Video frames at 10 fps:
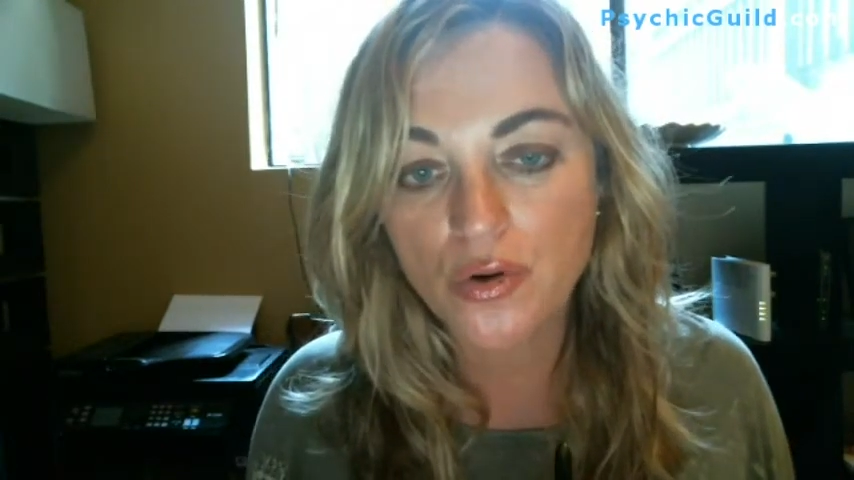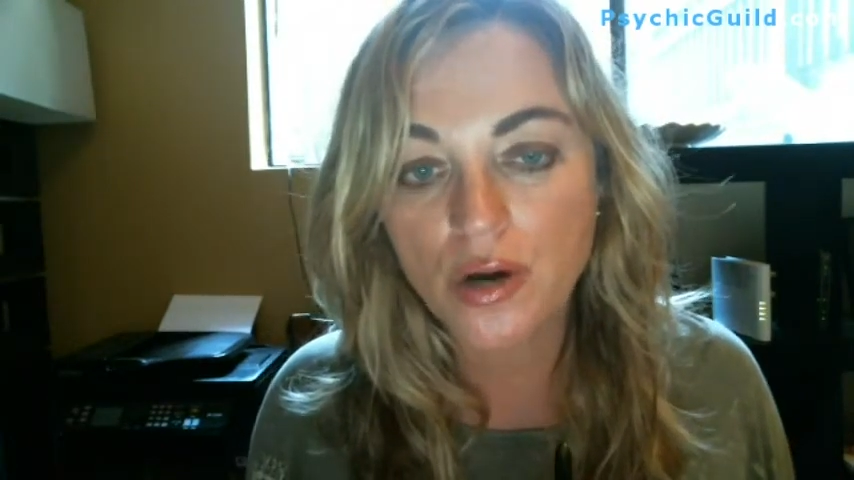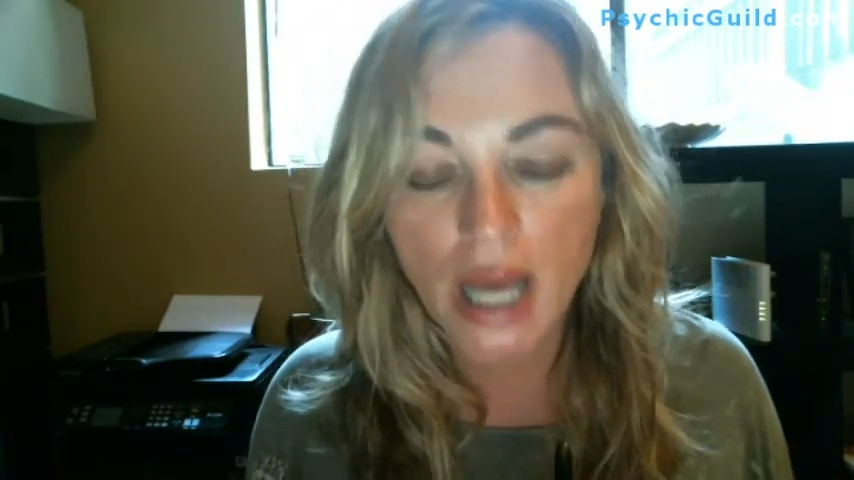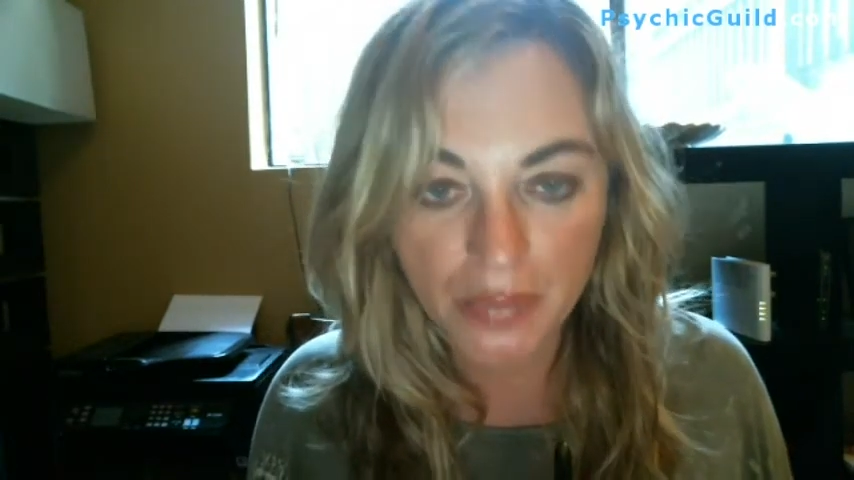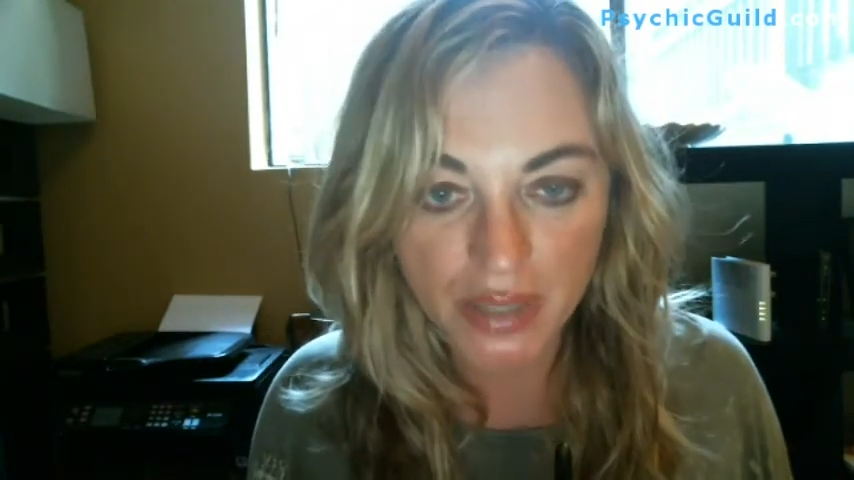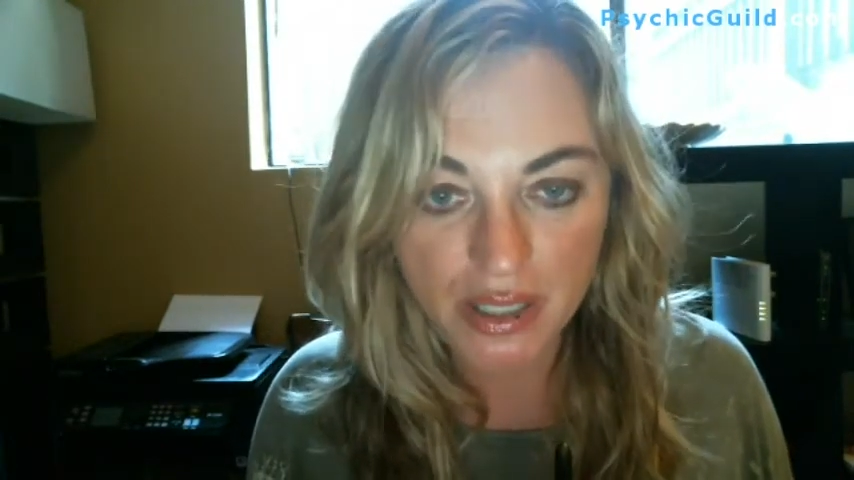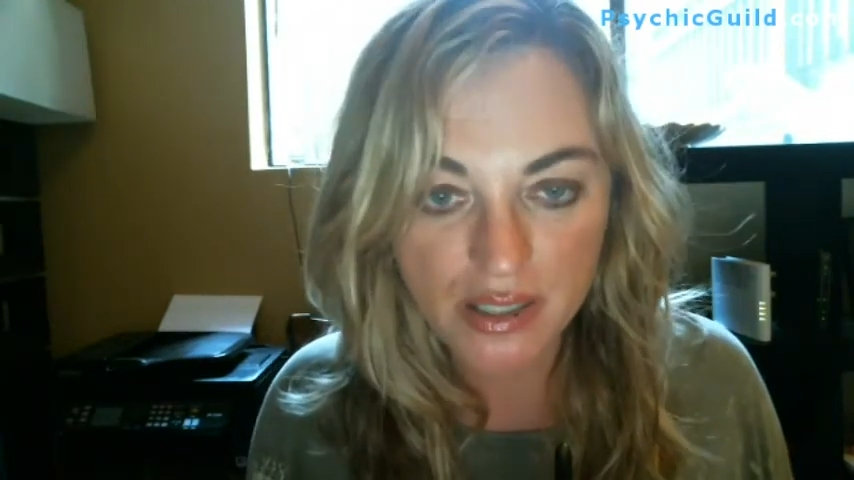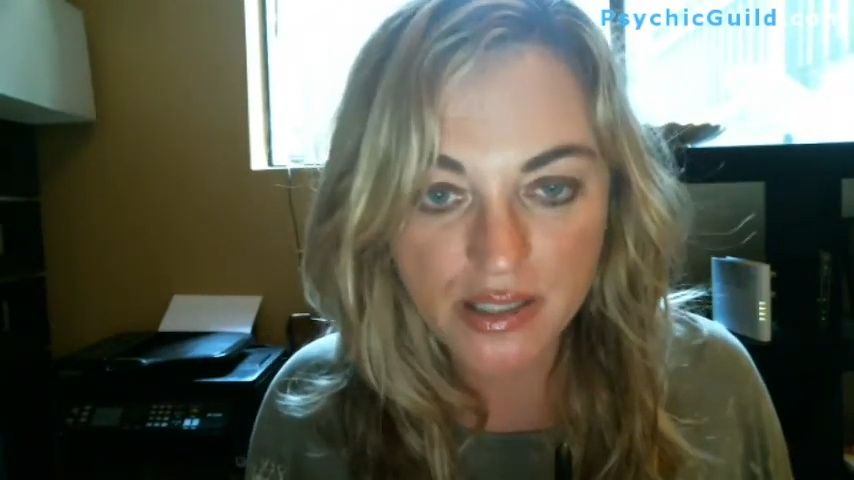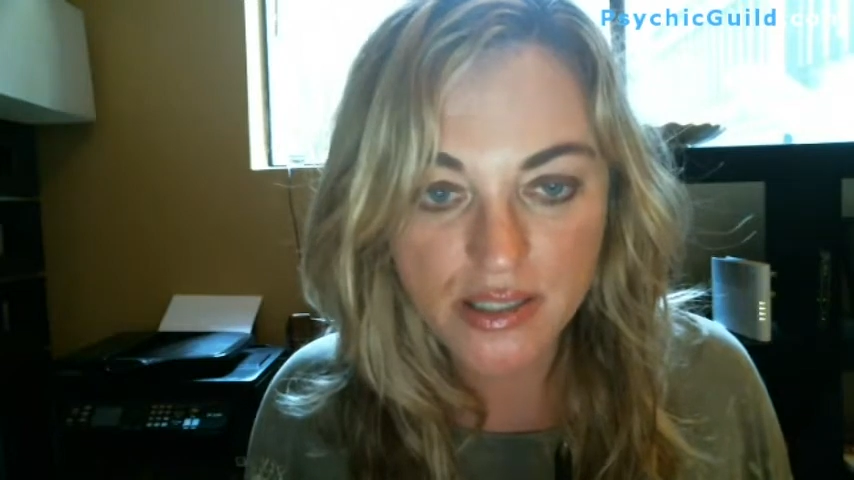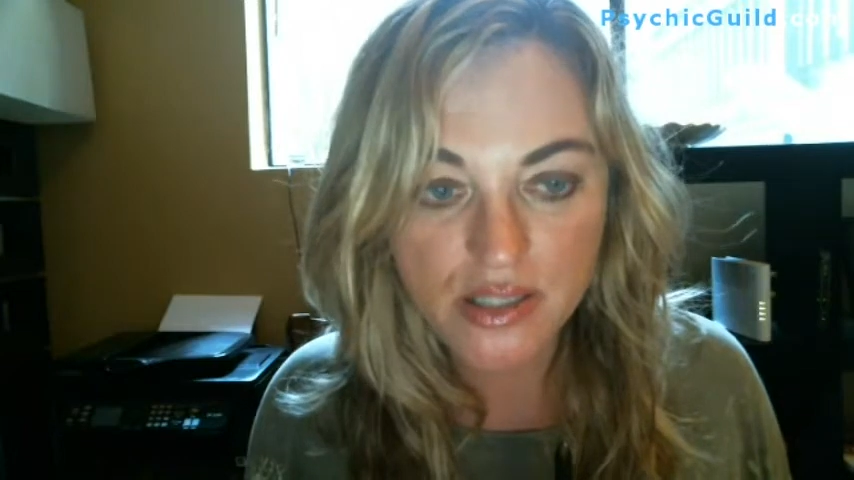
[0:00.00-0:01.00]

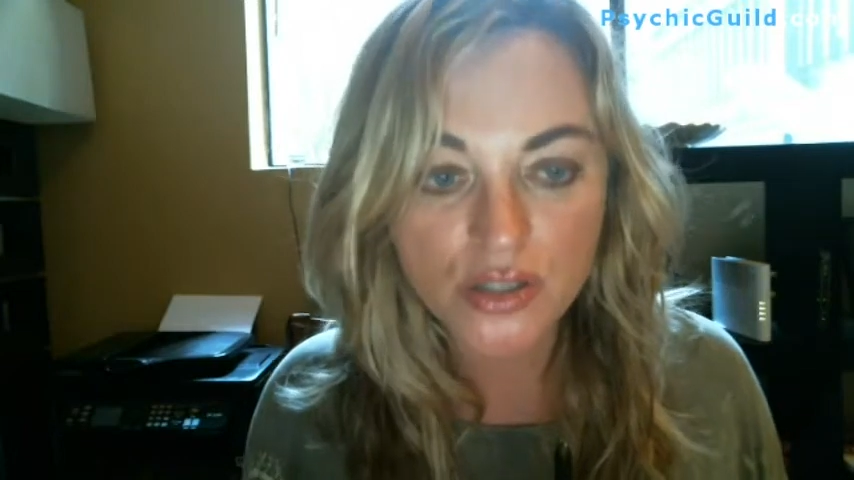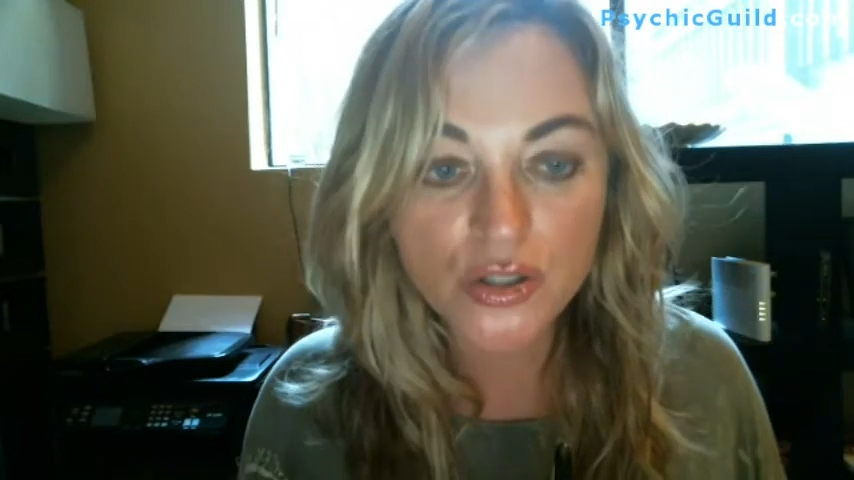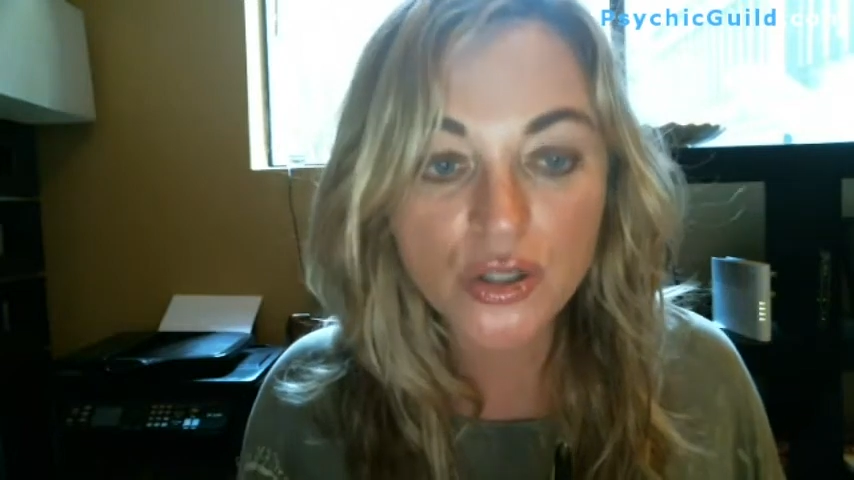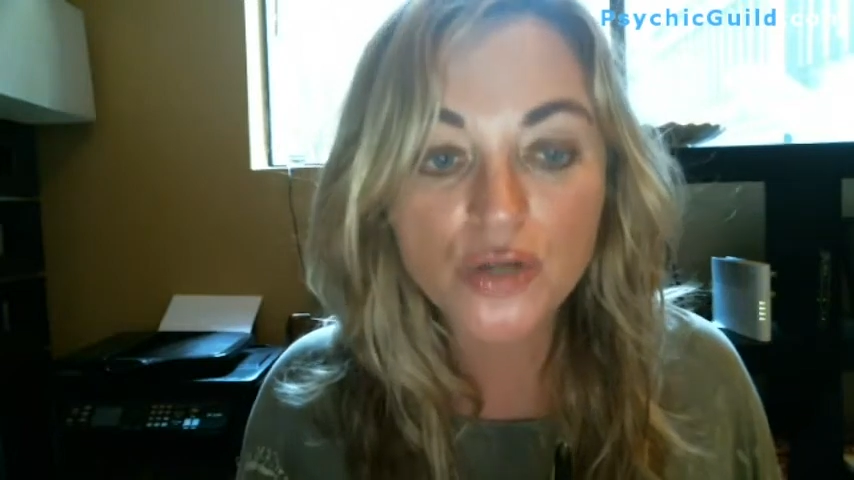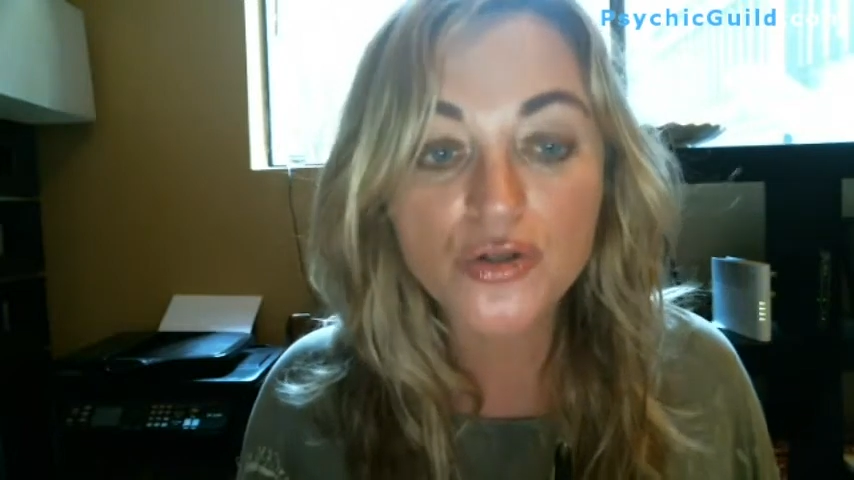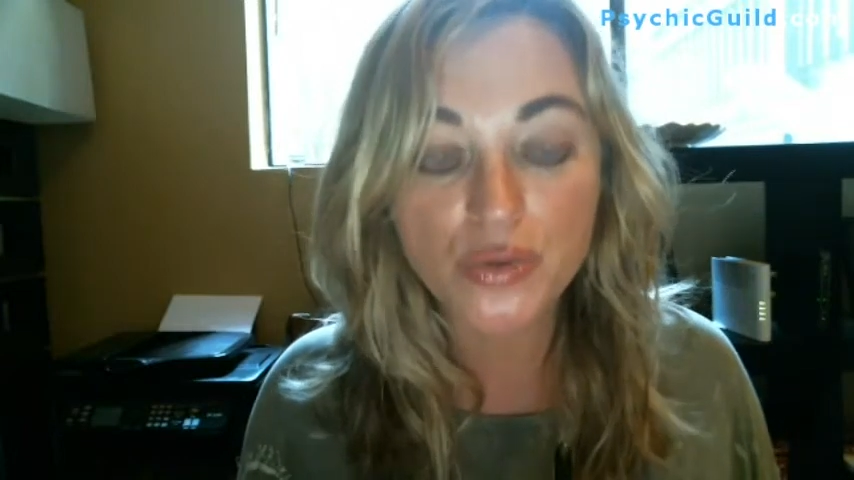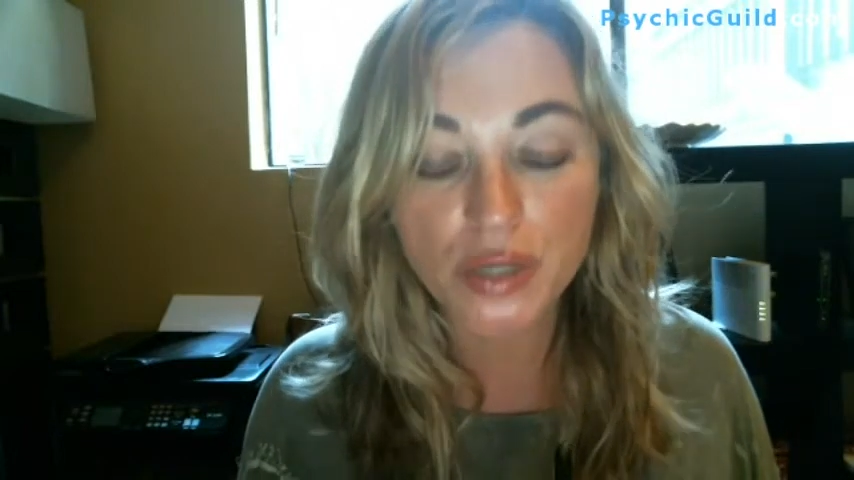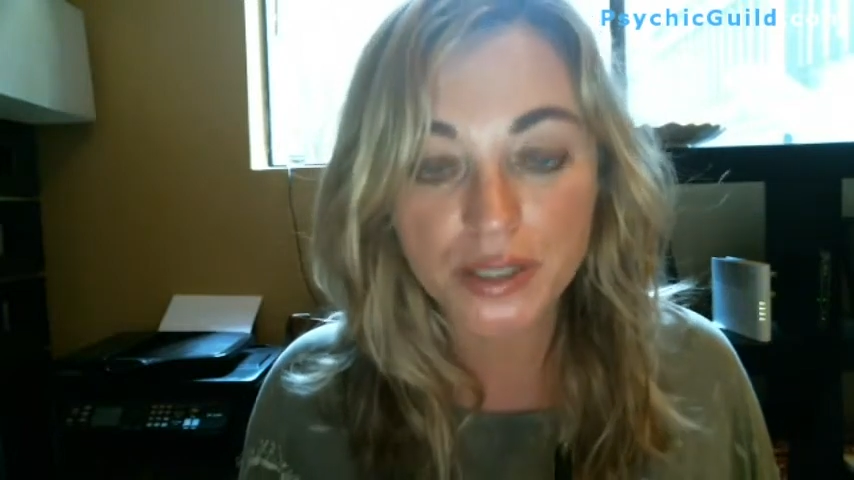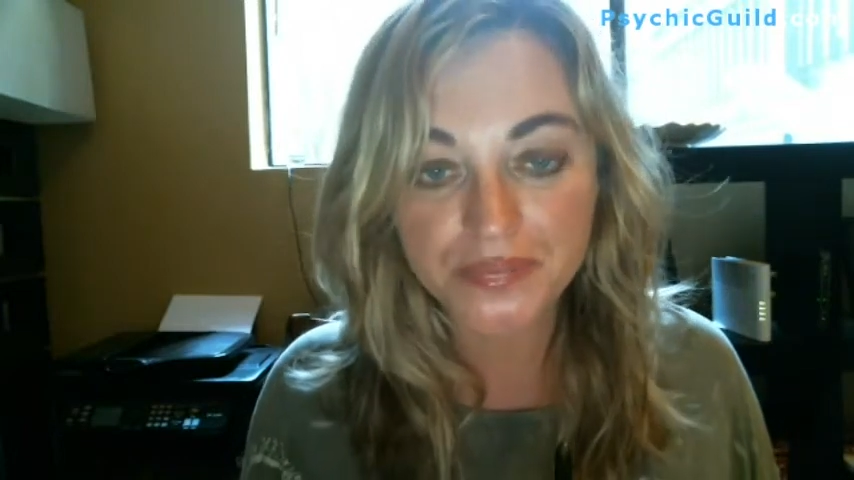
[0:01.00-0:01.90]
happiness. So don't do it.